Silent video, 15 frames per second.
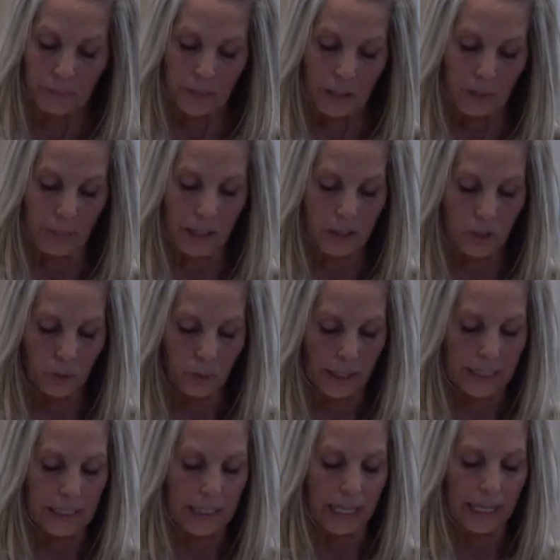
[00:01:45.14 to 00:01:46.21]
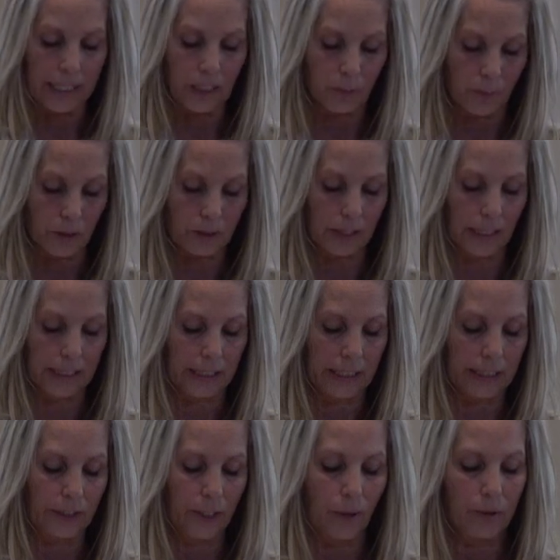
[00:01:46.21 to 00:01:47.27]
My story today is most likely
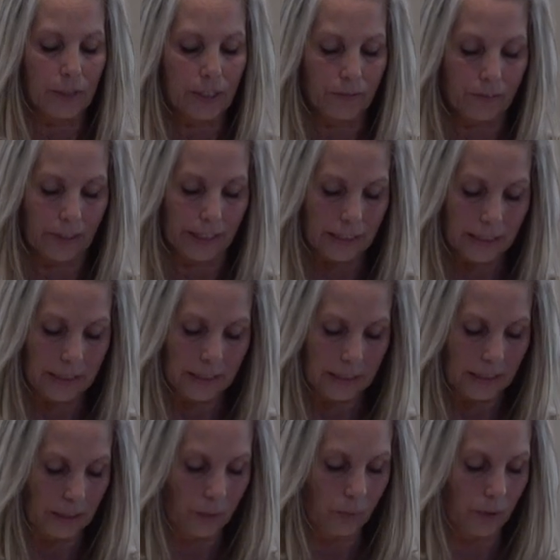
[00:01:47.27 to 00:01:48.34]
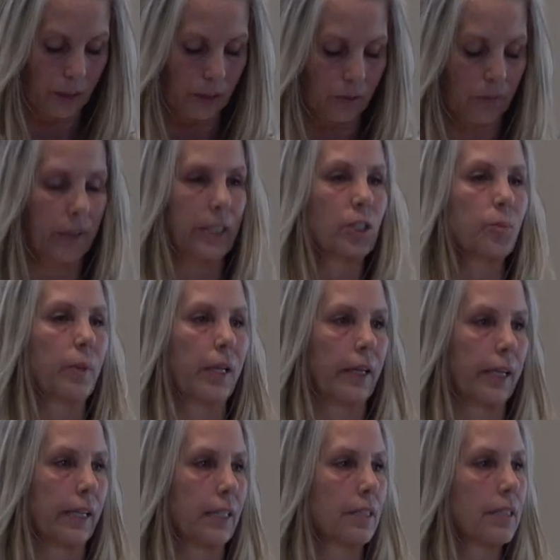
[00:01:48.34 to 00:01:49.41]
no different than what you have
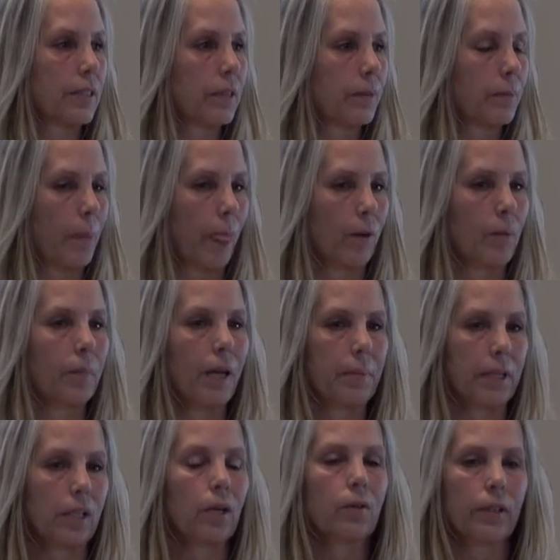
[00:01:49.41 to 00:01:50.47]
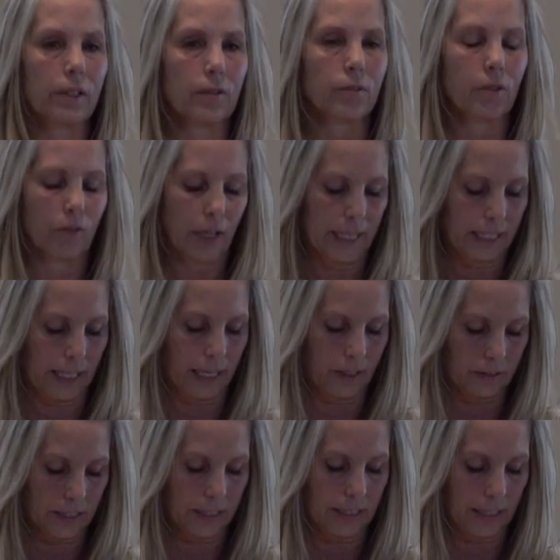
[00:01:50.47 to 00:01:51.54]
experienced or maybe going through right now
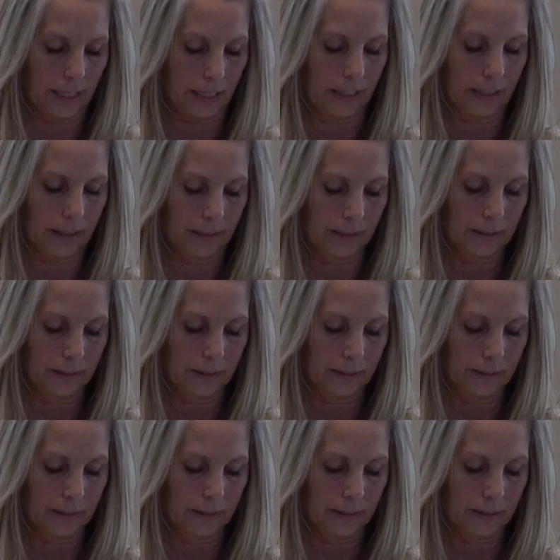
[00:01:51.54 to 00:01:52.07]
today.